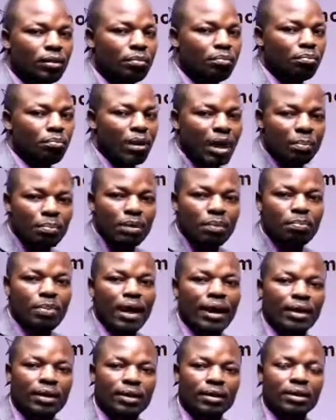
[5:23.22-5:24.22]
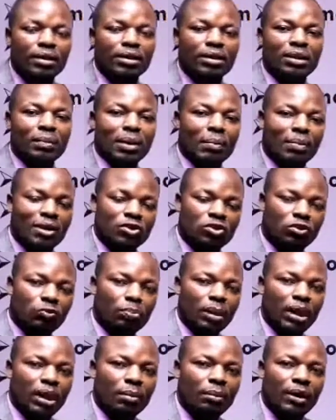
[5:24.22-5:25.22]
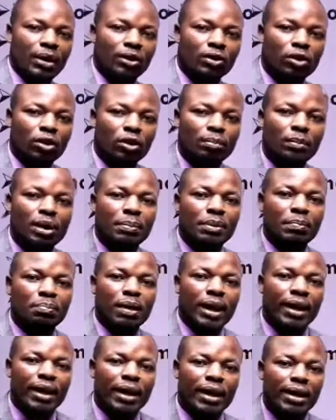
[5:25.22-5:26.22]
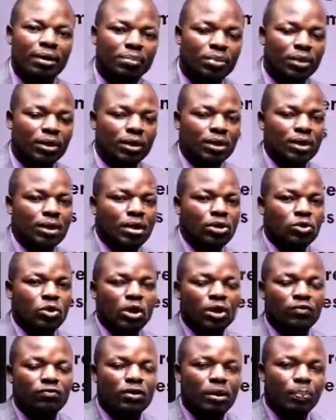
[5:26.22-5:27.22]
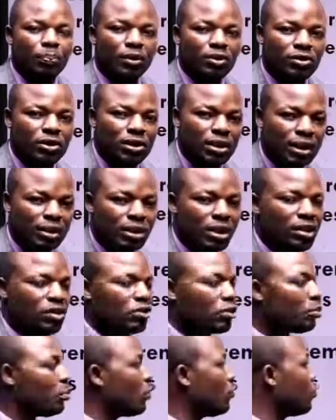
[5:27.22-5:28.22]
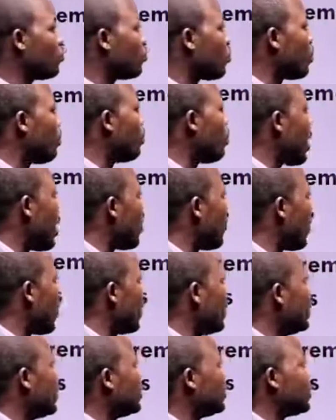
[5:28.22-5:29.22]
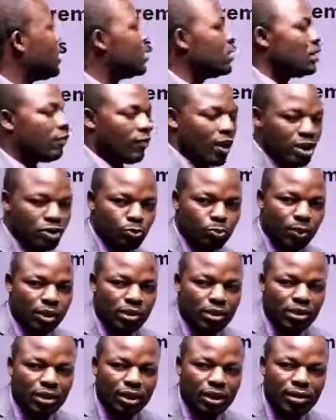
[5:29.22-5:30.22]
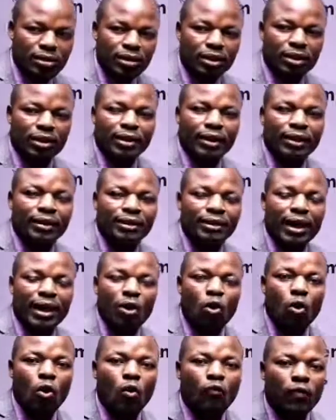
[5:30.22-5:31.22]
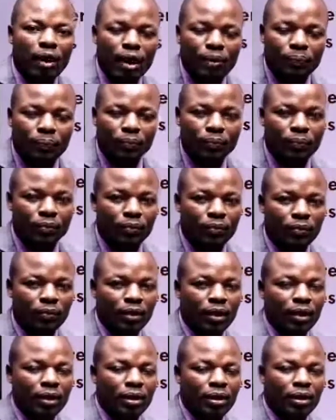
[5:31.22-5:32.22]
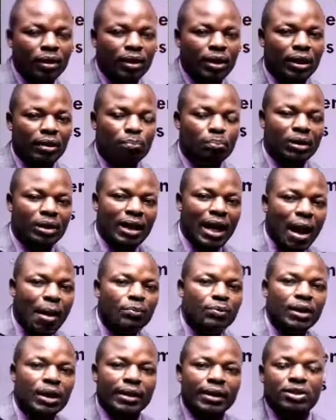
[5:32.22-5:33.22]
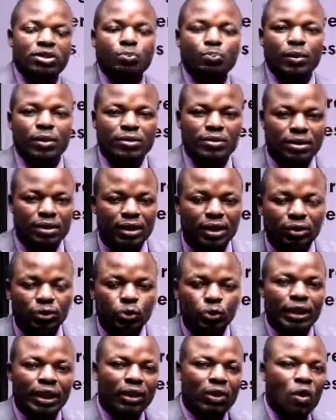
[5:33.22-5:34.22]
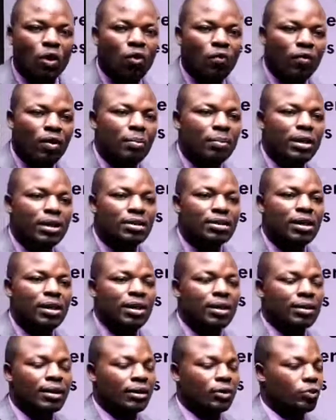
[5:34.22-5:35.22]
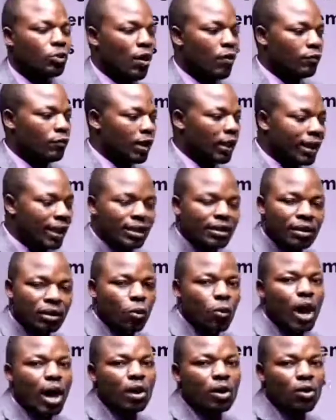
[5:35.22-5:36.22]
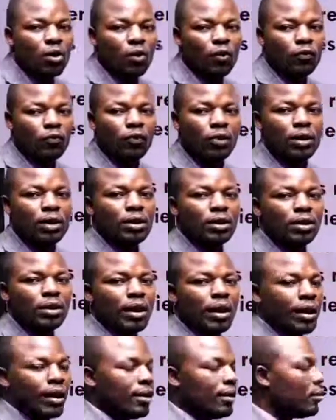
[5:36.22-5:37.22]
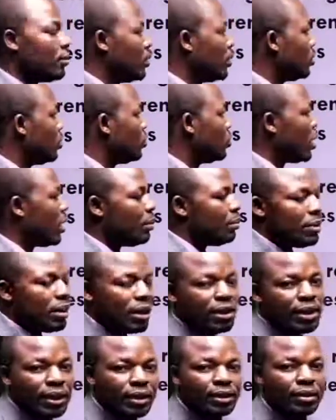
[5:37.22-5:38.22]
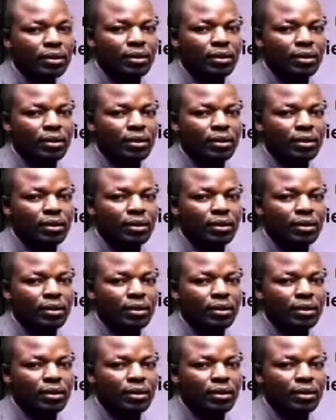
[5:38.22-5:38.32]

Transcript: maybe by the members of parliament or maybe by anybody. So if the president is removed from power, then the vice president can take over, can become the next president. To take over means that you have taken the work of your immediate